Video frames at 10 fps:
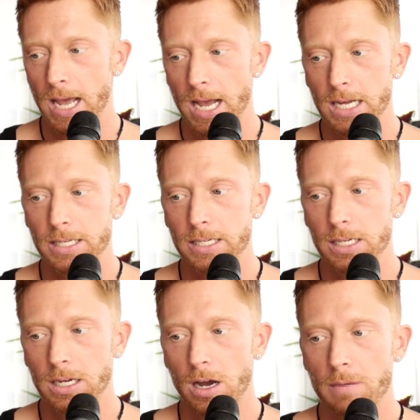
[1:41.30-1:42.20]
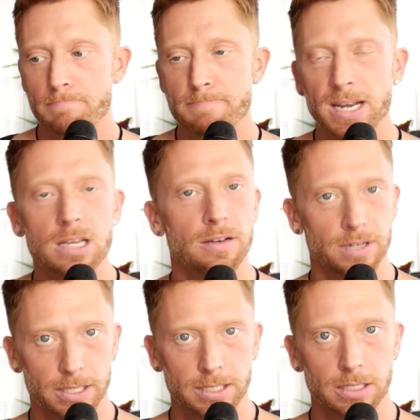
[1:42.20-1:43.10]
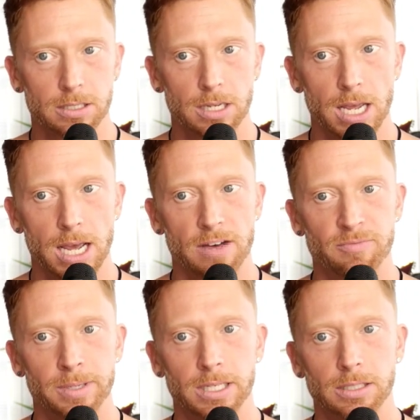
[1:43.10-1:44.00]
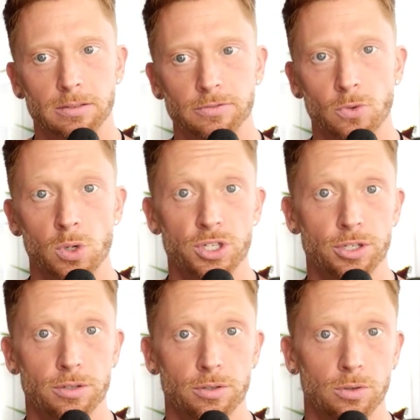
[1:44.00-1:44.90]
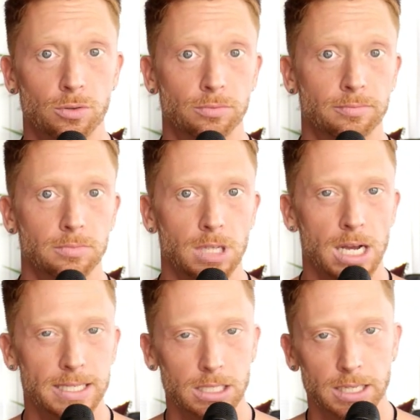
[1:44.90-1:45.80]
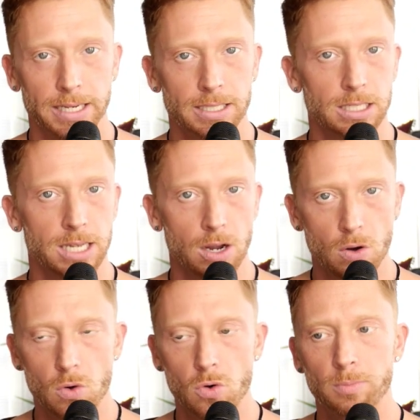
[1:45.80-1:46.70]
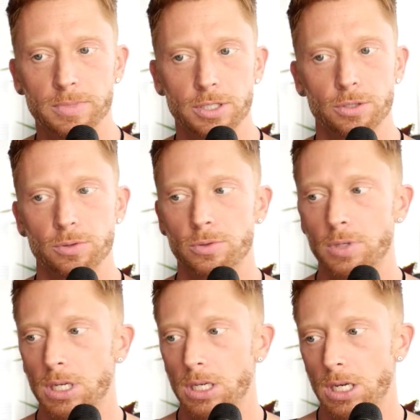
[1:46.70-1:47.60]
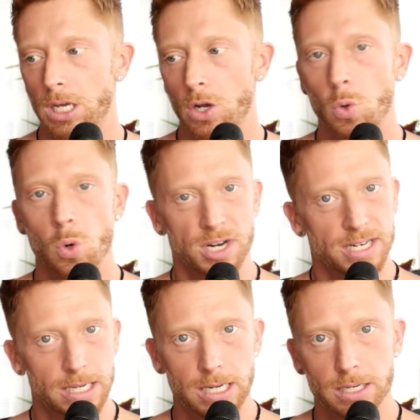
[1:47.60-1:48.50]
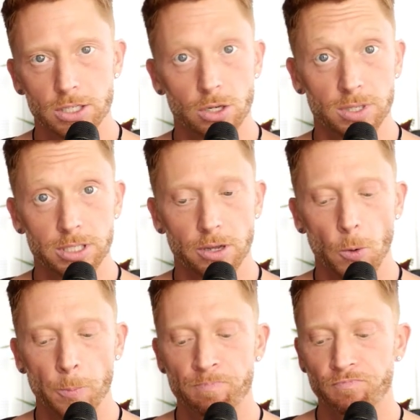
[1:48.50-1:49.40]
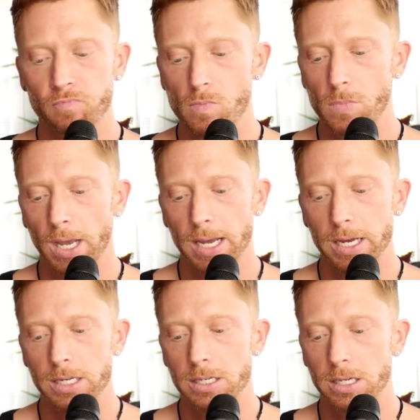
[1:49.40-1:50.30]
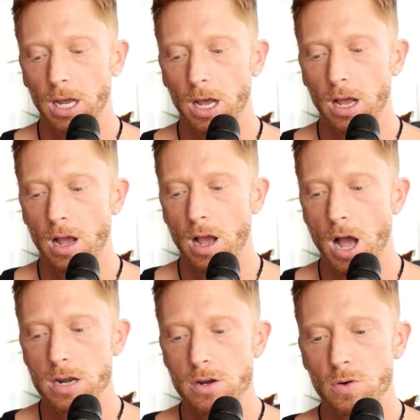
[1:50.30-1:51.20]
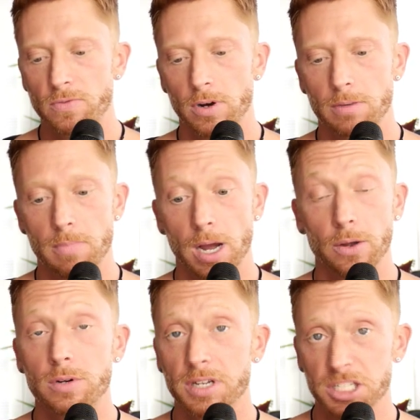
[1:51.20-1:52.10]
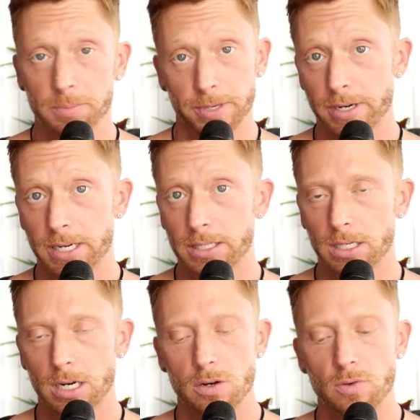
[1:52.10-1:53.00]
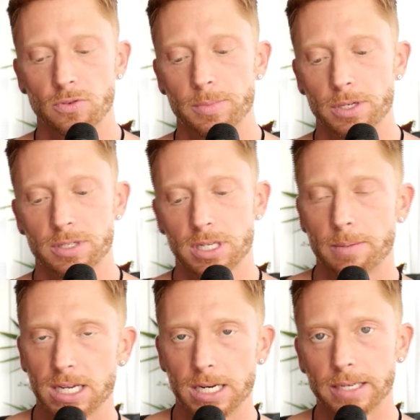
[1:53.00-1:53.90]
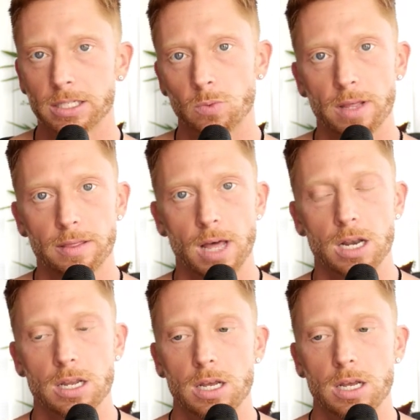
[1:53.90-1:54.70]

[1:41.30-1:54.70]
And many of us have been forced to isolate, to stay home, to quarantine, so and so. And I know from my own experience, and I know from those that I'm connected with, that